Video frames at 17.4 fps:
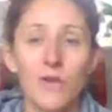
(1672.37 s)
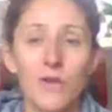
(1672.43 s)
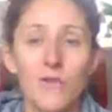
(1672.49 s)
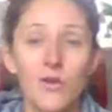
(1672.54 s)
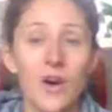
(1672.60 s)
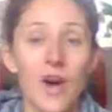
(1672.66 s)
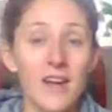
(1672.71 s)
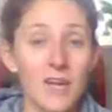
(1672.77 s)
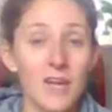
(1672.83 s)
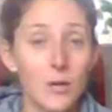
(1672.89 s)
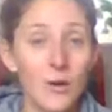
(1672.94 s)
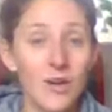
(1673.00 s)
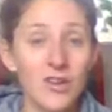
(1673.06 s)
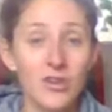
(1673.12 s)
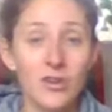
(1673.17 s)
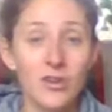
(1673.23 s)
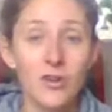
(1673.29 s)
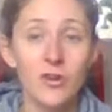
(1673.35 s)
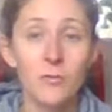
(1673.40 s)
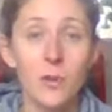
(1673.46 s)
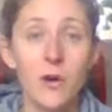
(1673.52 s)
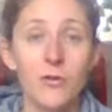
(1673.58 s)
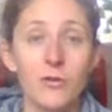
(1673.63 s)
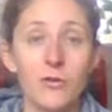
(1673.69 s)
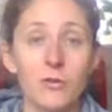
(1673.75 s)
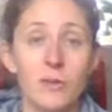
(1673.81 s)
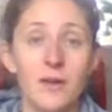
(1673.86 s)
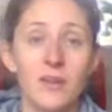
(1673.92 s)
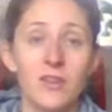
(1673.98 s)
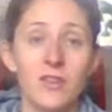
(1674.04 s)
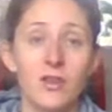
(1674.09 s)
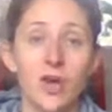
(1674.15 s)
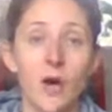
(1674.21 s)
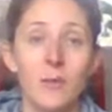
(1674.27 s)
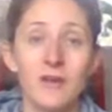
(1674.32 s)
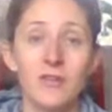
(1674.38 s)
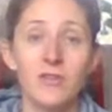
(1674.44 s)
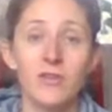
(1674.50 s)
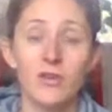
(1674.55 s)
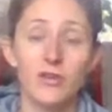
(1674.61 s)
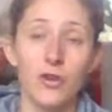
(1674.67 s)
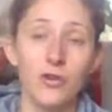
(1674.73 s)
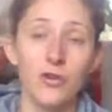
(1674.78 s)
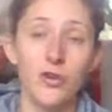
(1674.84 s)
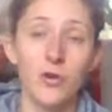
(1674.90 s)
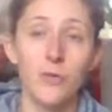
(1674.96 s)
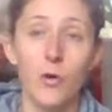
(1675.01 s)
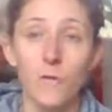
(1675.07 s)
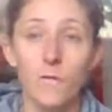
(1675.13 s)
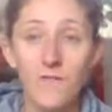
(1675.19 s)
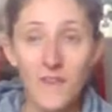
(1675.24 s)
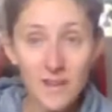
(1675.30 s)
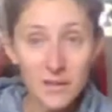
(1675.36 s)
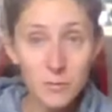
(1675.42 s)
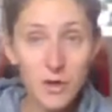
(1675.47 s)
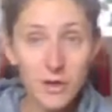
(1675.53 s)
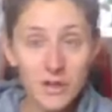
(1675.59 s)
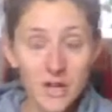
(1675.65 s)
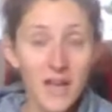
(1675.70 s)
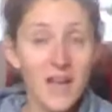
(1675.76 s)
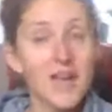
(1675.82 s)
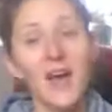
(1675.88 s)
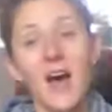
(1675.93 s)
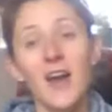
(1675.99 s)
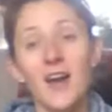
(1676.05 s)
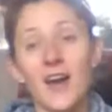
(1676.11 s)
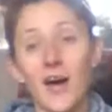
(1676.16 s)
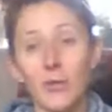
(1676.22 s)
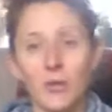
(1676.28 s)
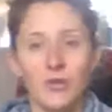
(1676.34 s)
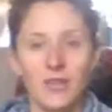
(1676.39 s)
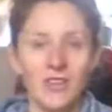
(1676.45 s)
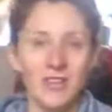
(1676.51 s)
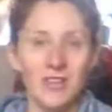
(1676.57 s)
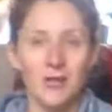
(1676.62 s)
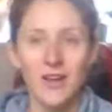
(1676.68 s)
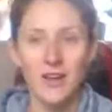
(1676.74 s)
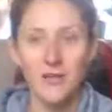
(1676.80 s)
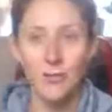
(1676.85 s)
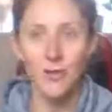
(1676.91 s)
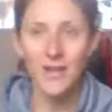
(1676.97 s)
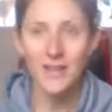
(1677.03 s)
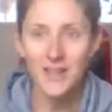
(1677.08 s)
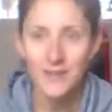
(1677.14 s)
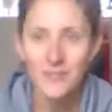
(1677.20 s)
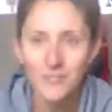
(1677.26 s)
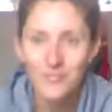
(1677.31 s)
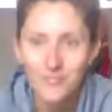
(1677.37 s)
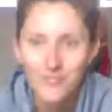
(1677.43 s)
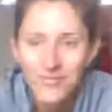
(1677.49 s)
If you've got any questions, post them into the comments on YouTube or Facebook, and I will see you next week.